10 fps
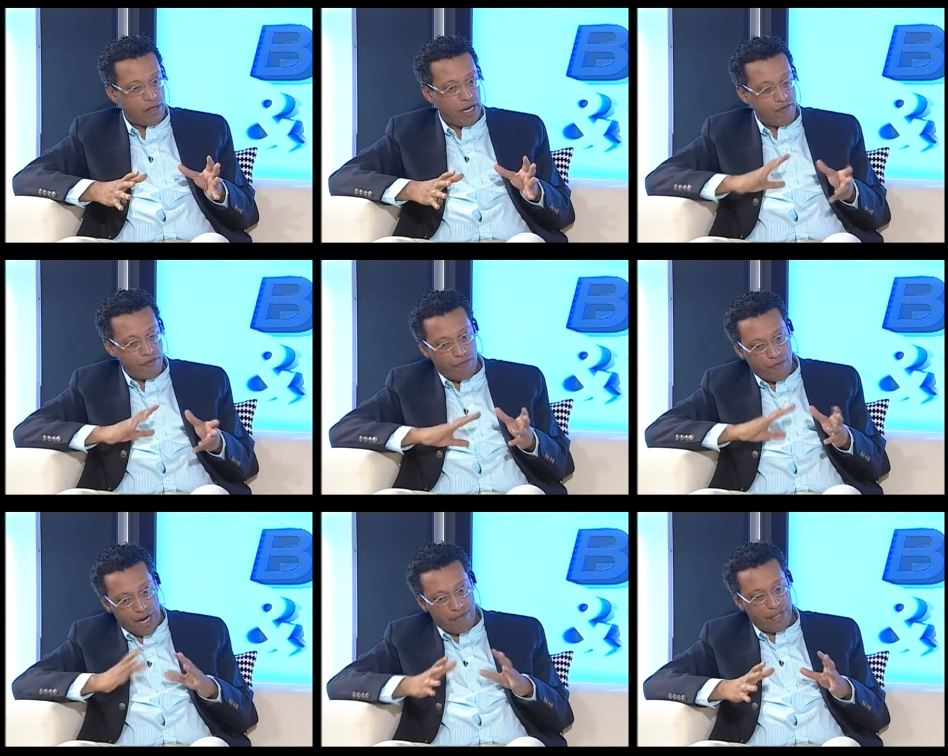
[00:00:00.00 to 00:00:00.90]
And
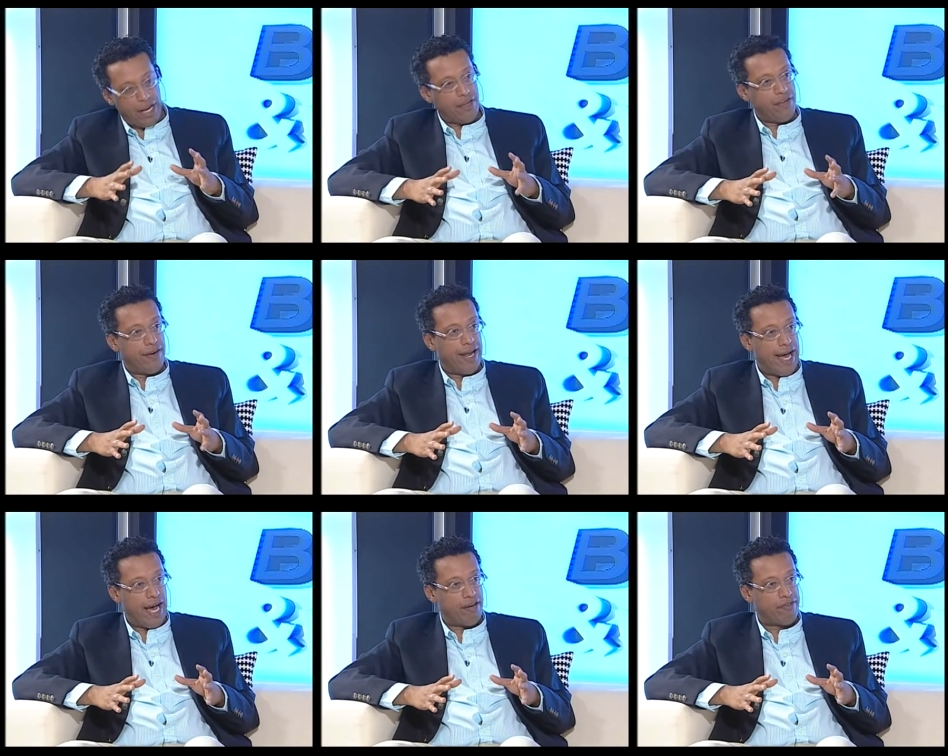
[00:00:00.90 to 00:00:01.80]
after that
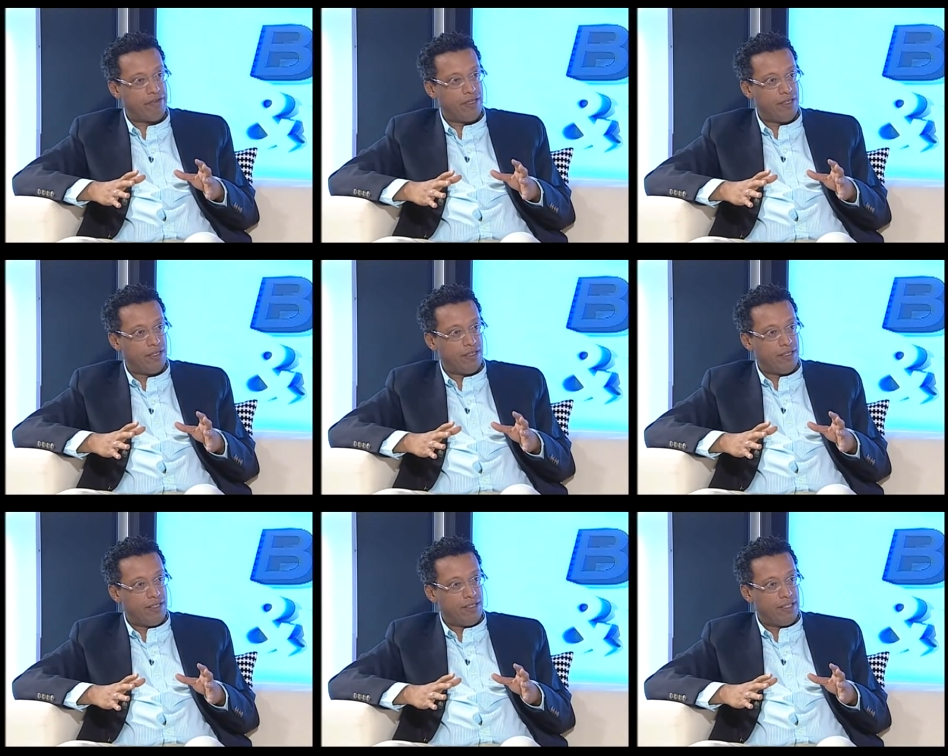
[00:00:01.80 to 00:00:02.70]
1.5
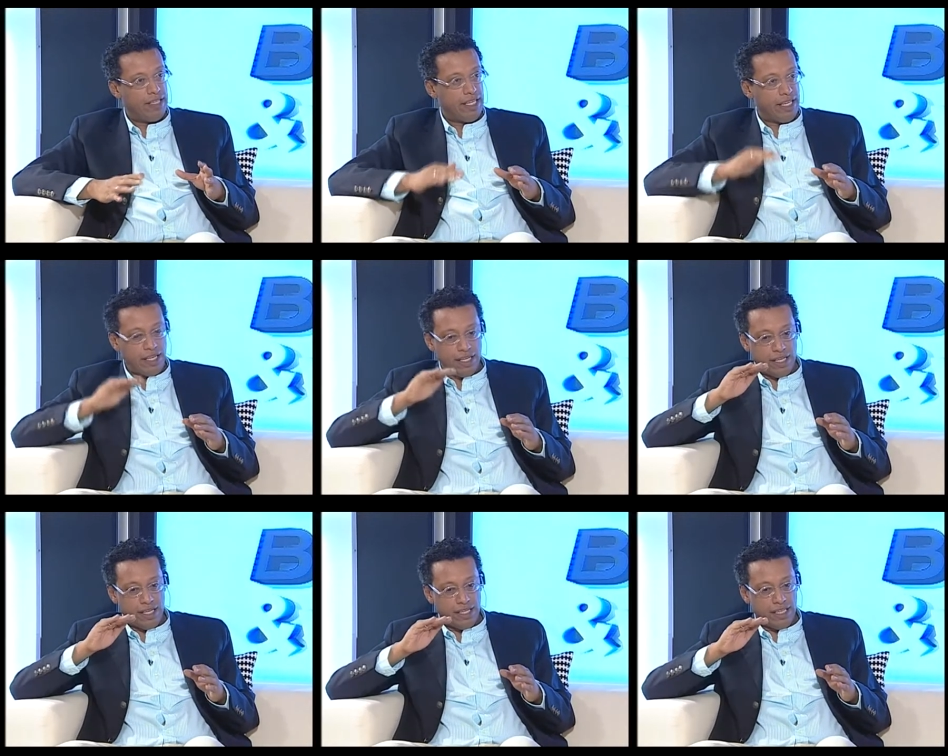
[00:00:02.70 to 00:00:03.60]
years,
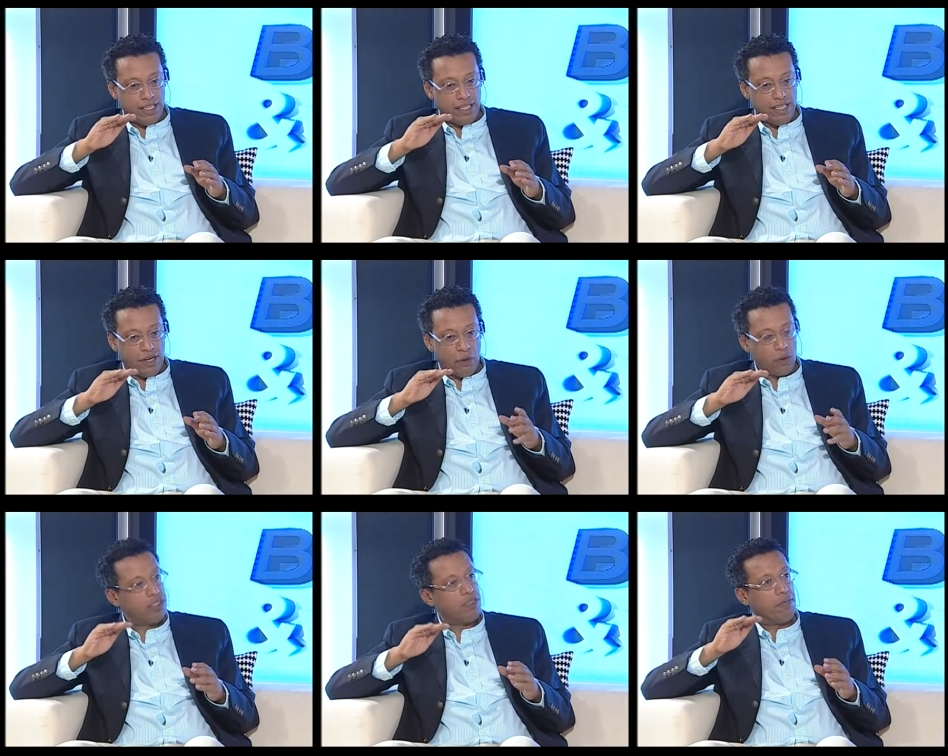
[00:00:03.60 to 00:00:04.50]
the
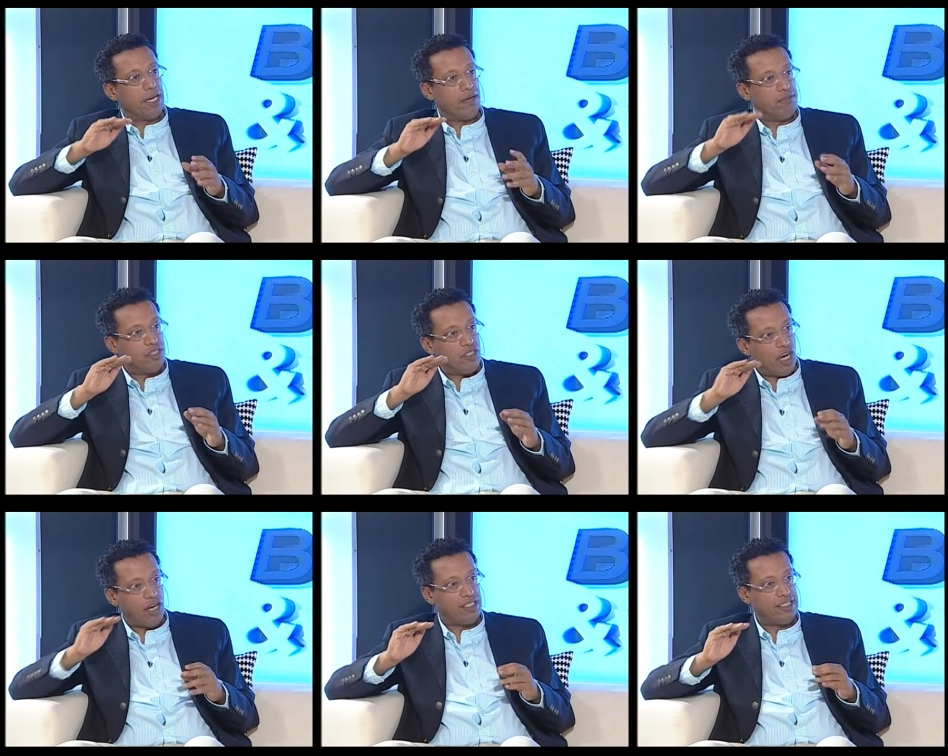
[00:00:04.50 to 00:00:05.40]
growth becomes
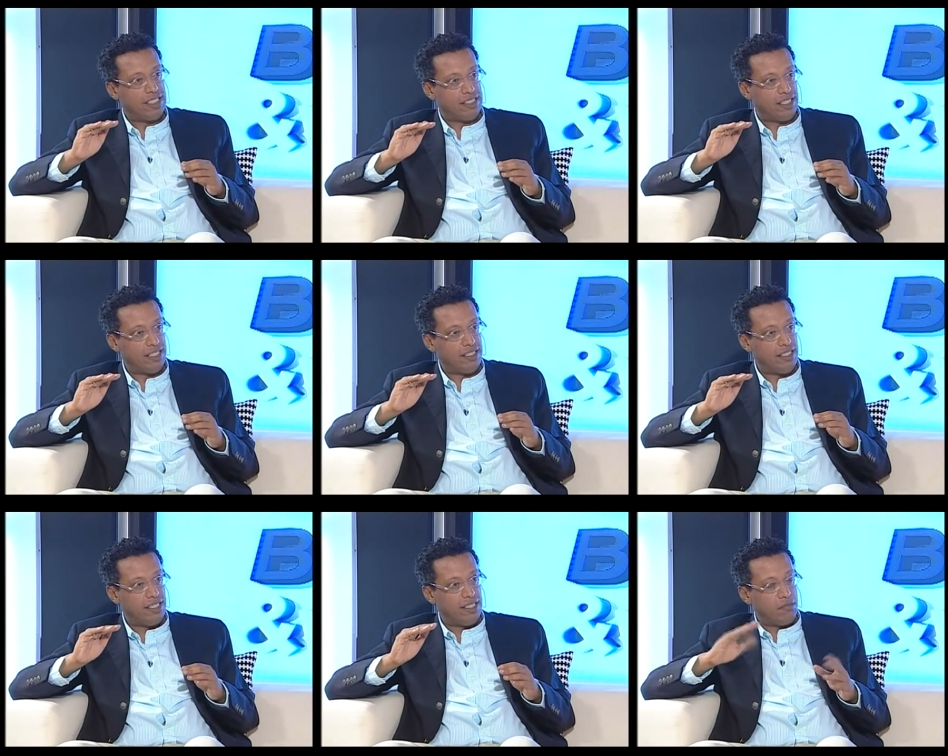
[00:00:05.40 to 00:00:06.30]
not consistent,
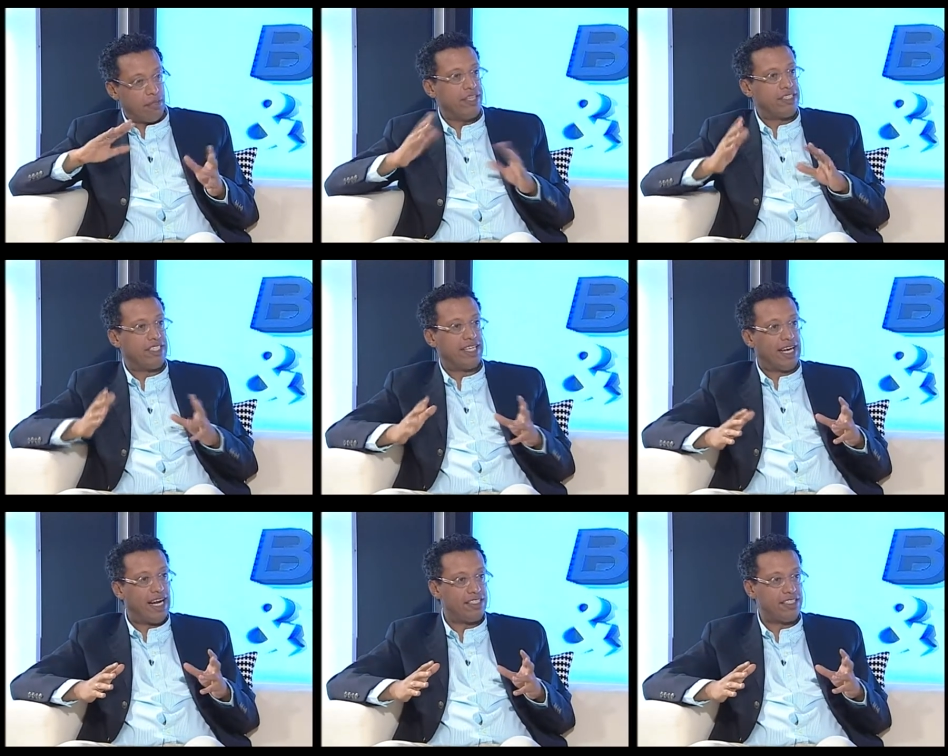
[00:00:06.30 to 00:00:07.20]
but there's a
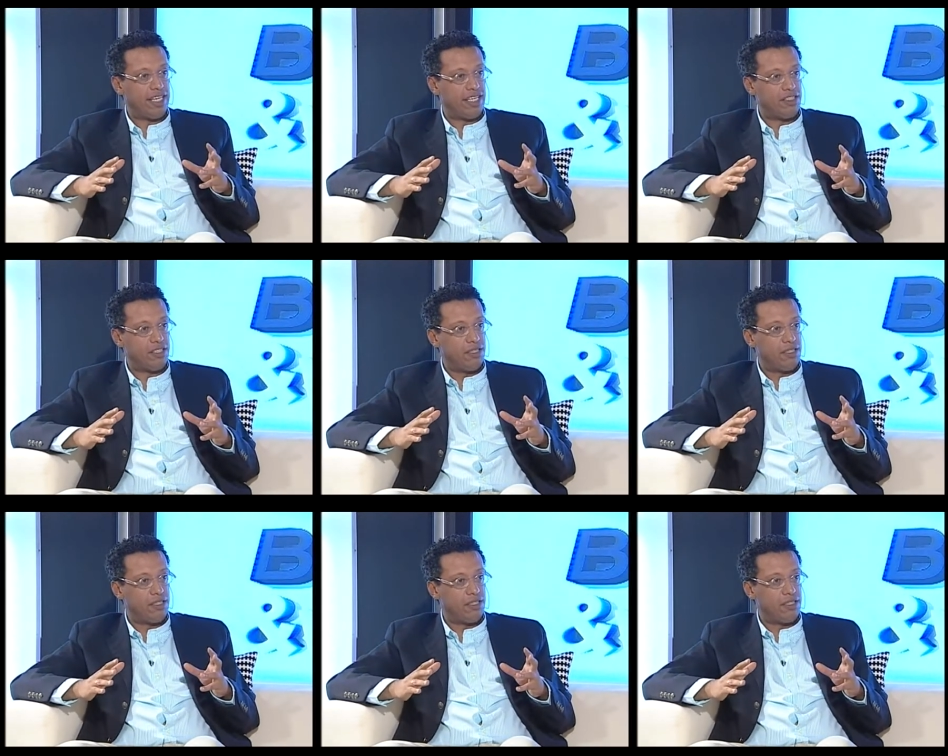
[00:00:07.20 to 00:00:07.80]
decline stage